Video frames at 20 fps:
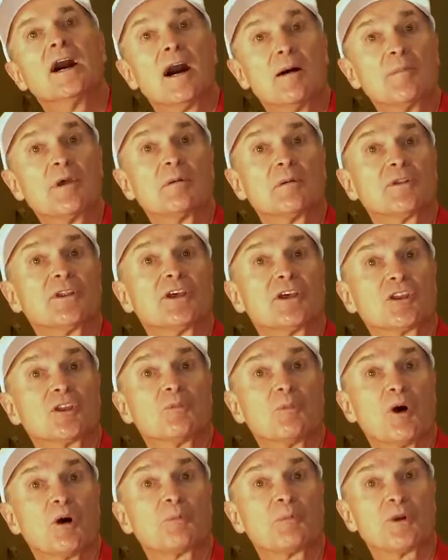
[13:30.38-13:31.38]
I'm able to hit
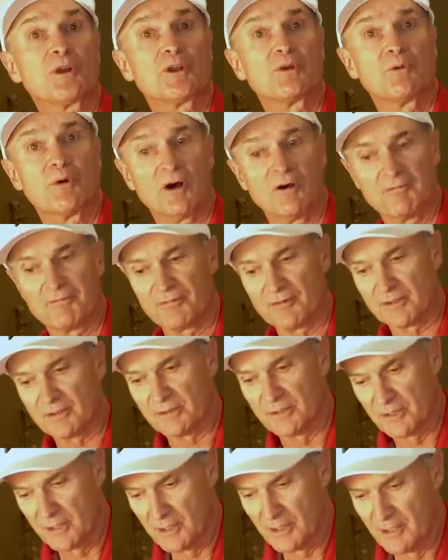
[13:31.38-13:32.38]
the ball pretty well
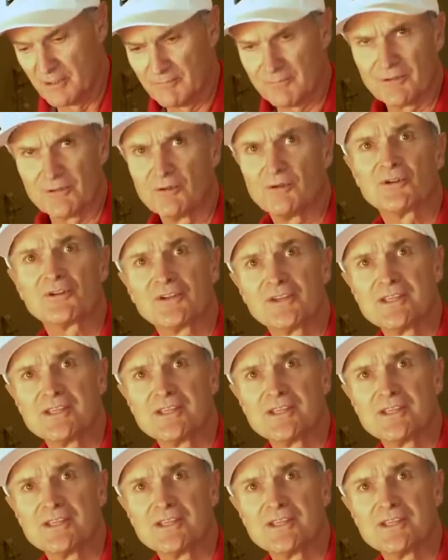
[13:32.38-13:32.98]
for an old